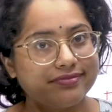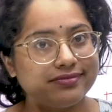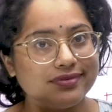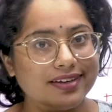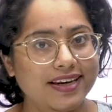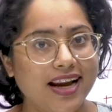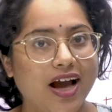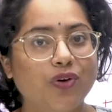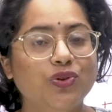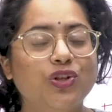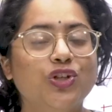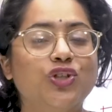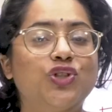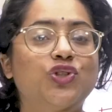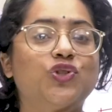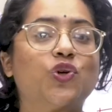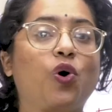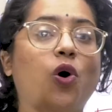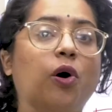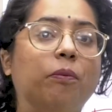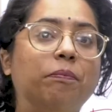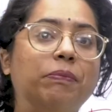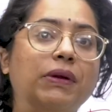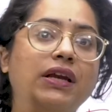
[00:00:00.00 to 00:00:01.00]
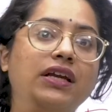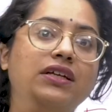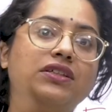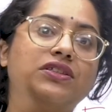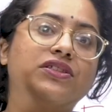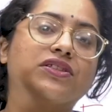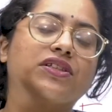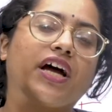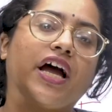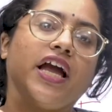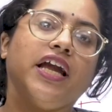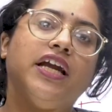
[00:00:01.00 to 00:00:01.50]
Now, the topic is
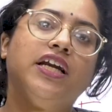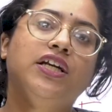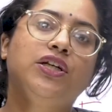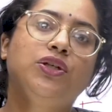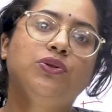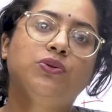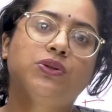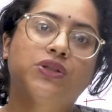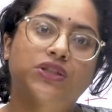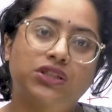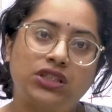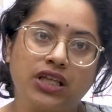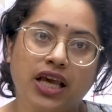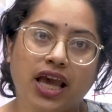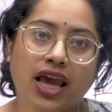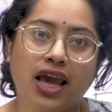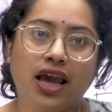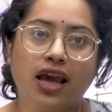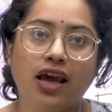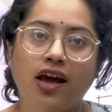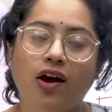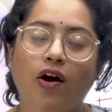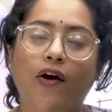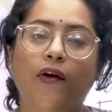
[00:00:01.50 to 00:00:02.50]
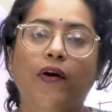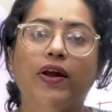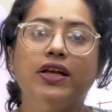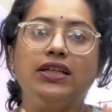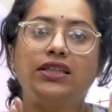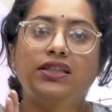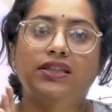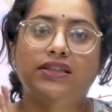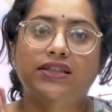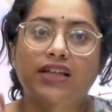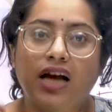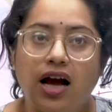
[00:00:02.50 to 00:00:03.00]
trying to say or
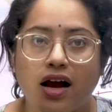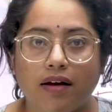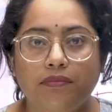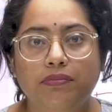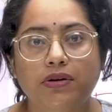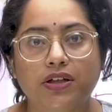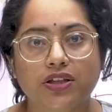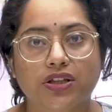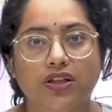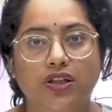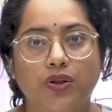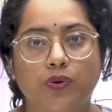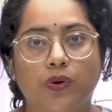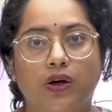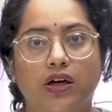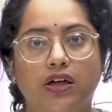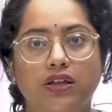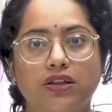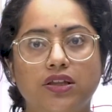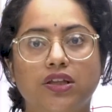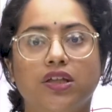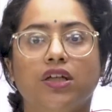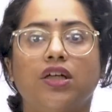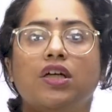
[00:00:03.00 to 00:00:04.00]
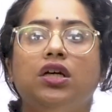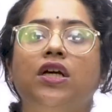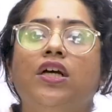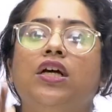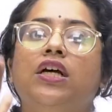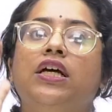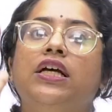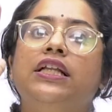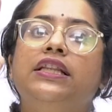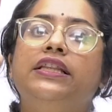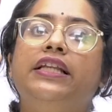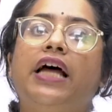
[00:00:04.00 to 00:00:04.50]
establish to us
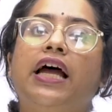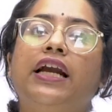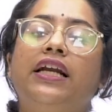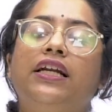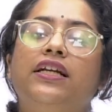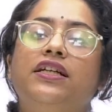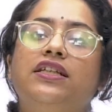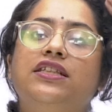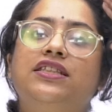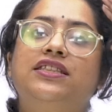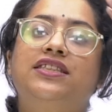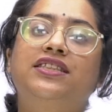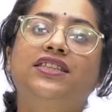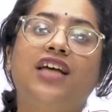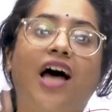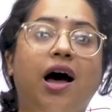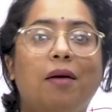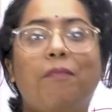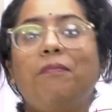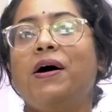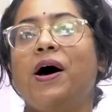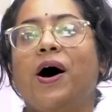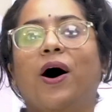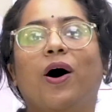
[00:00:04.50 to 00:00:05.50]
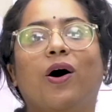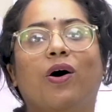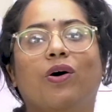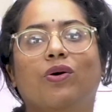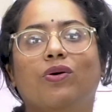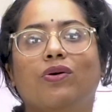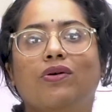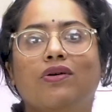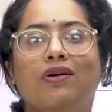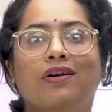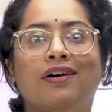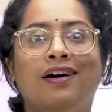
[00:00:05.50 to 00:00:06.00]
that
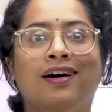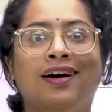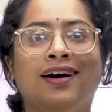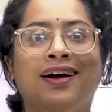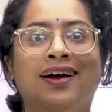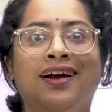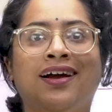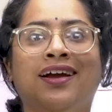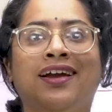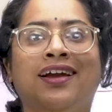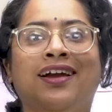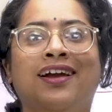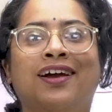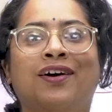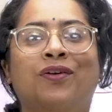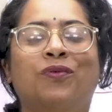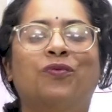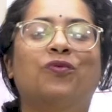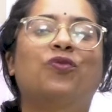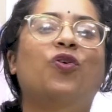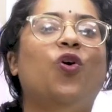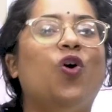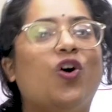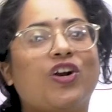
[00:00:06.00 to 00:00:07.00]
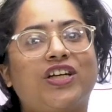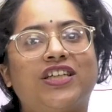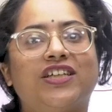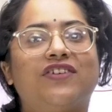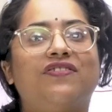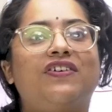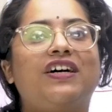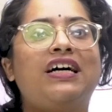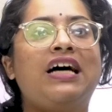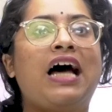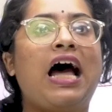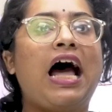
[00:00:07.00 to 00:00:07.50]
somehow, whatever
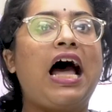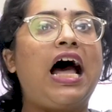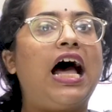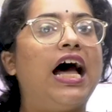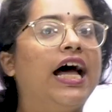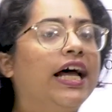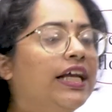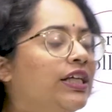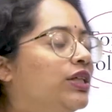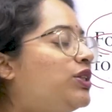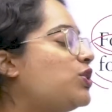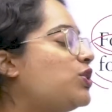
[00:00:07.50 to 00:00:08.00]
has